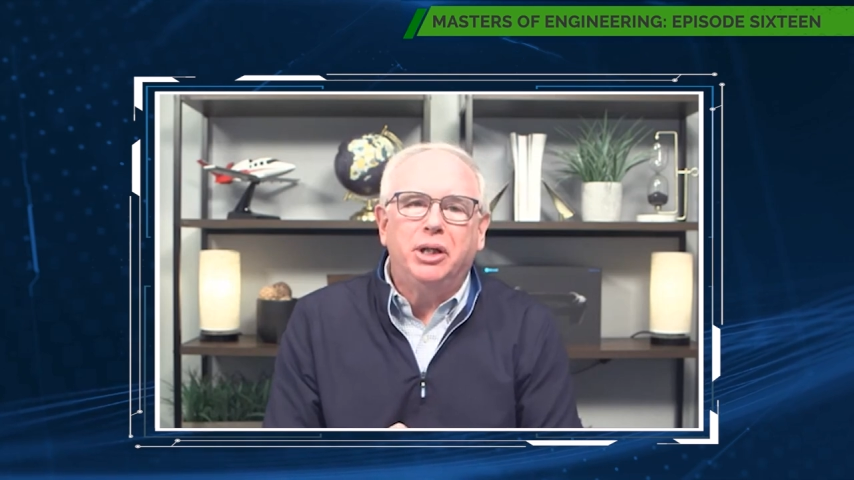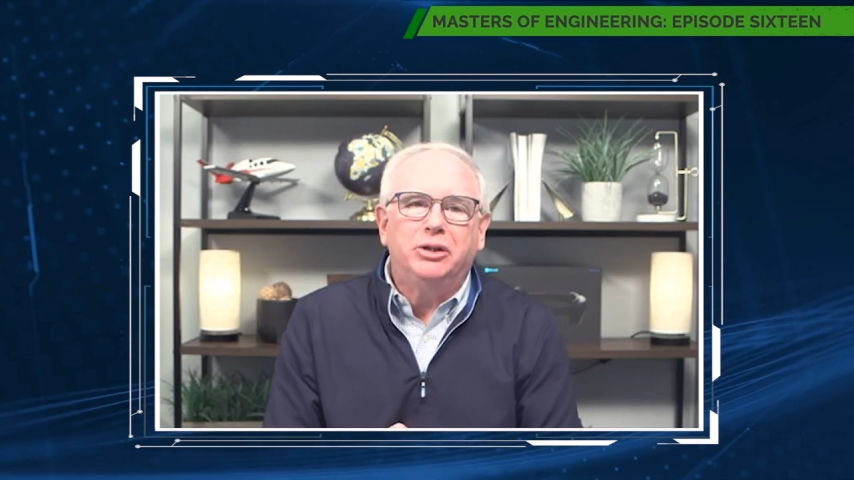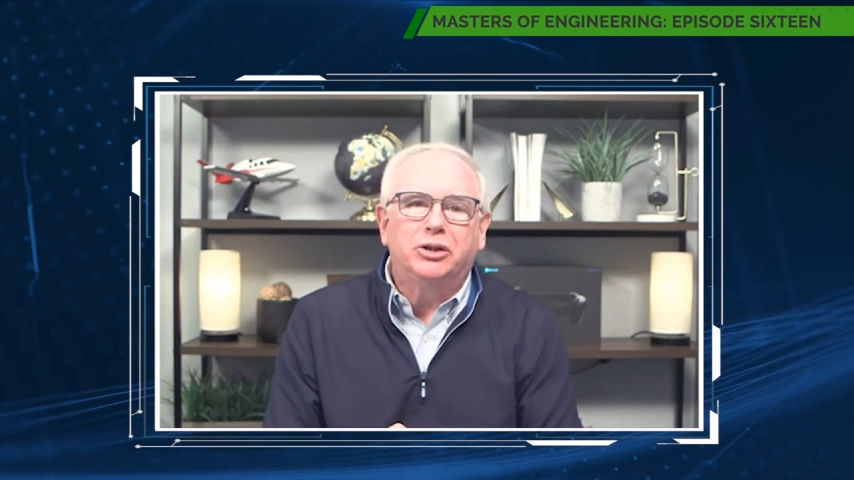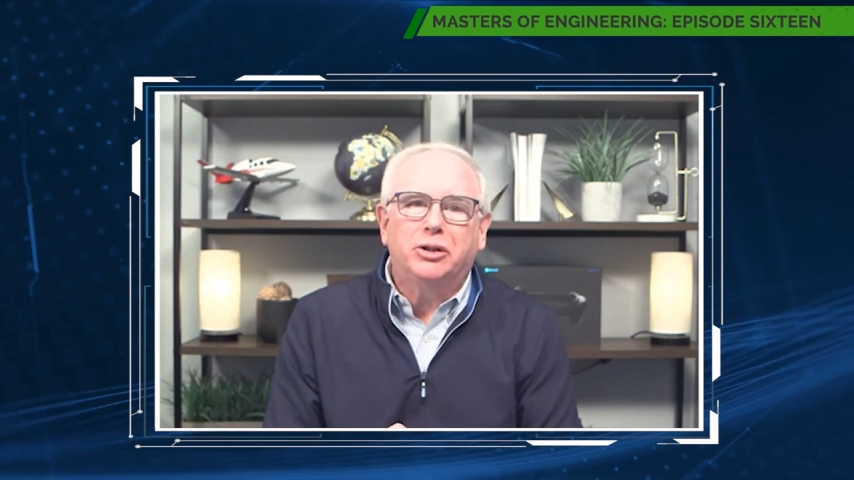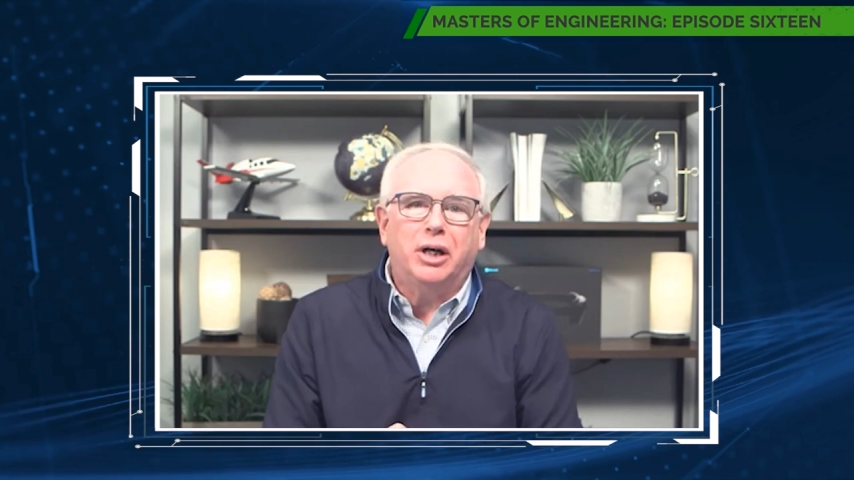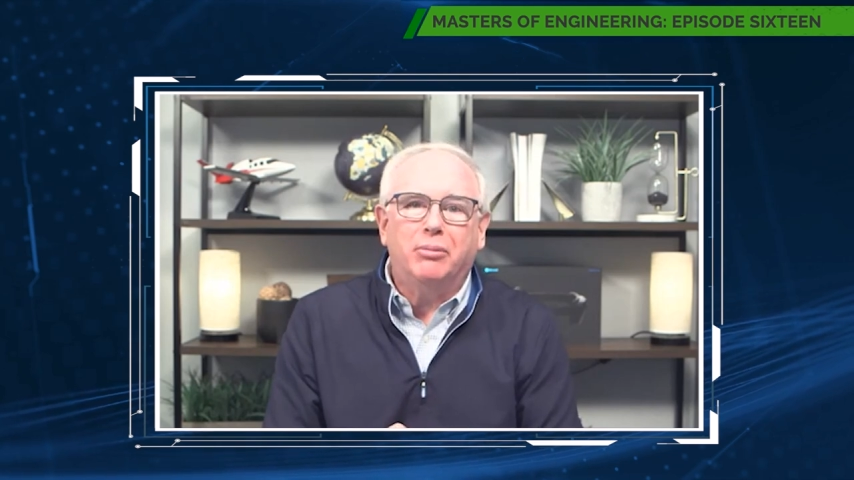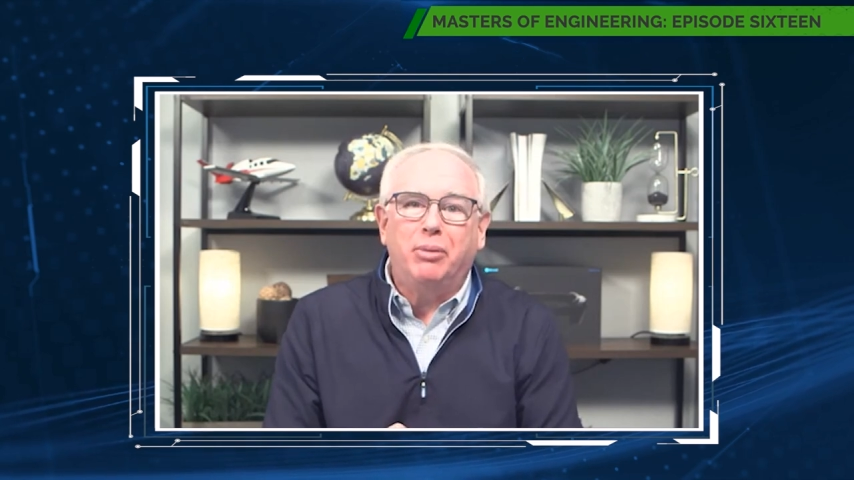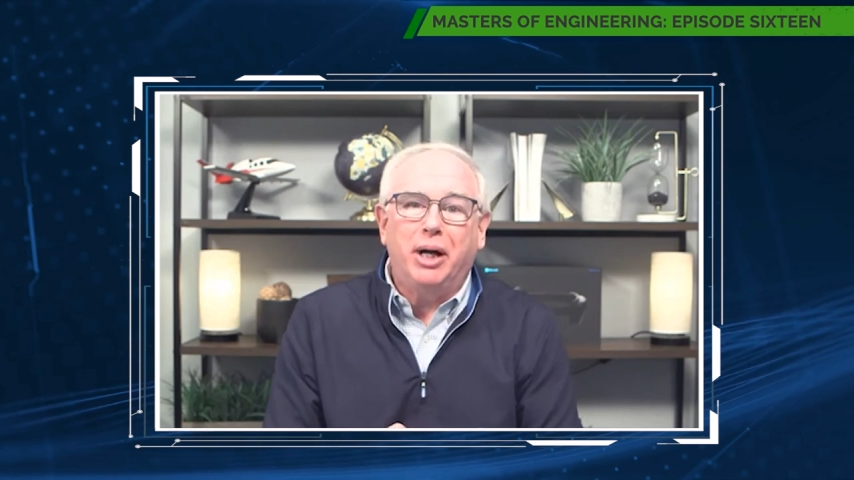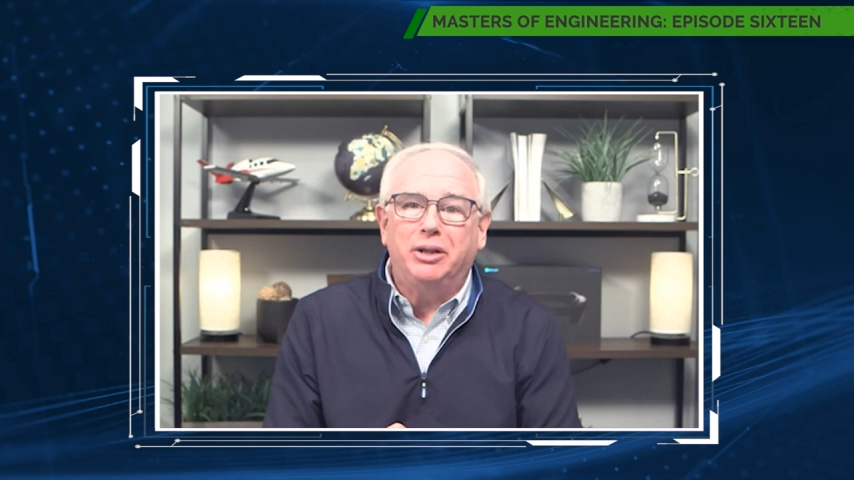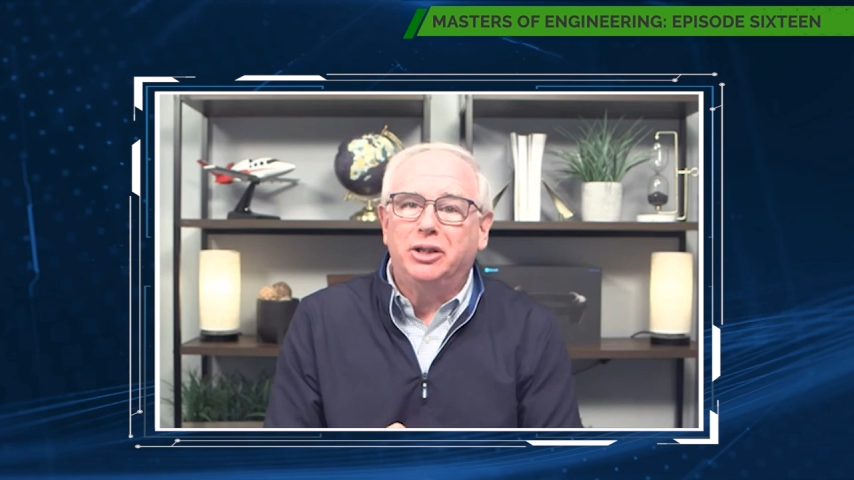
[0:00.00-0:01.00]
being
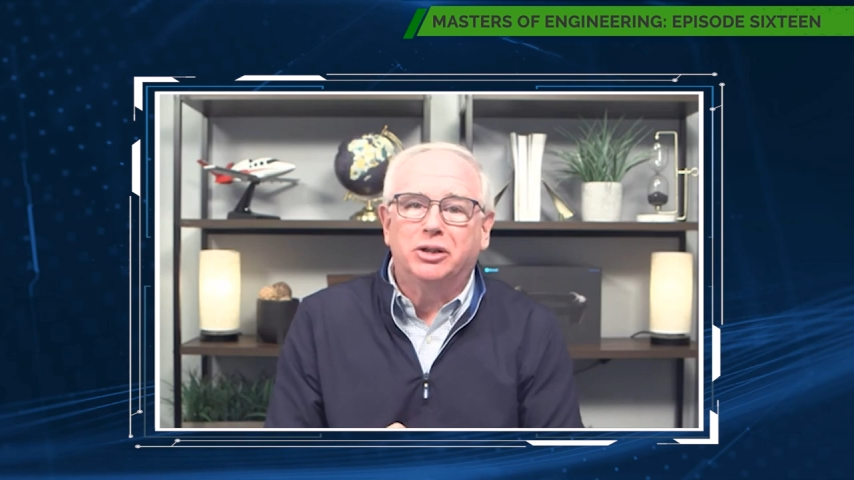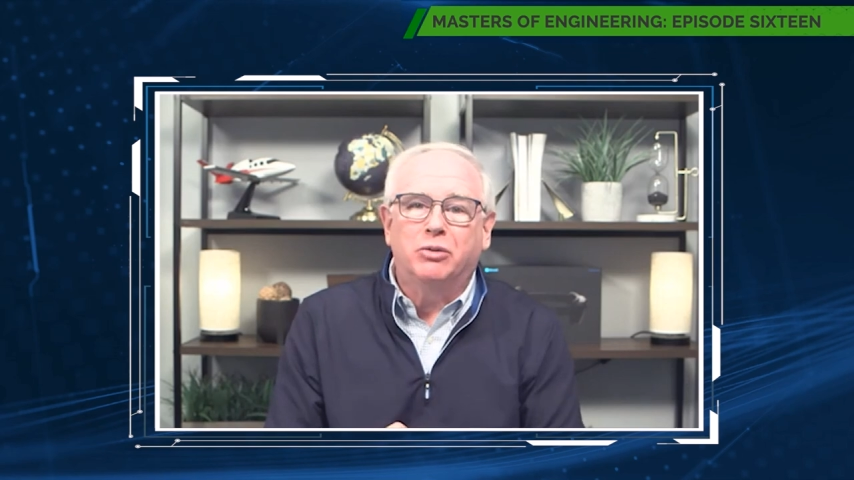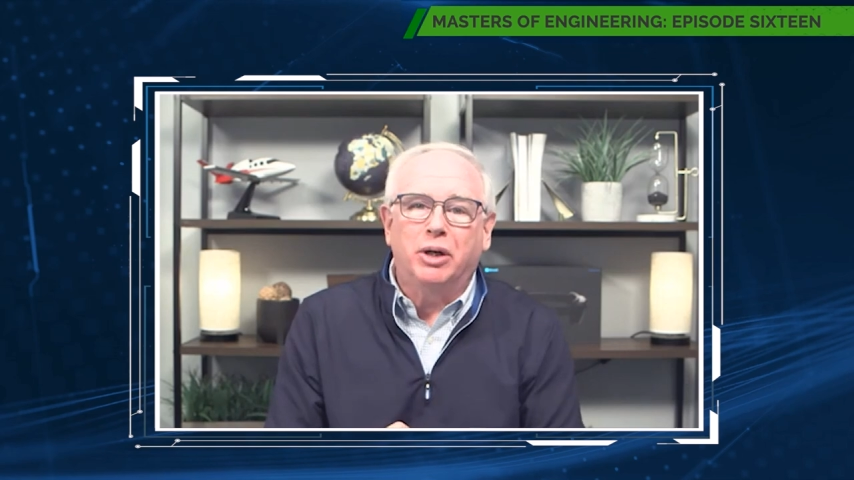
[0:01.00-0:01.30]
struck by just